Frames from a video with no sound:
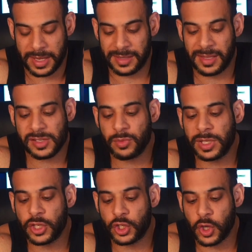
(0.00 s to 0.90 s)
and it doesn't
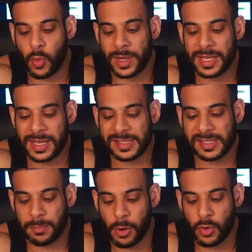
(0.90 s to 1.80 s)
really show when he
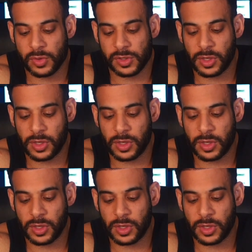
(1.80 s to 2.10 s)
hits the pose.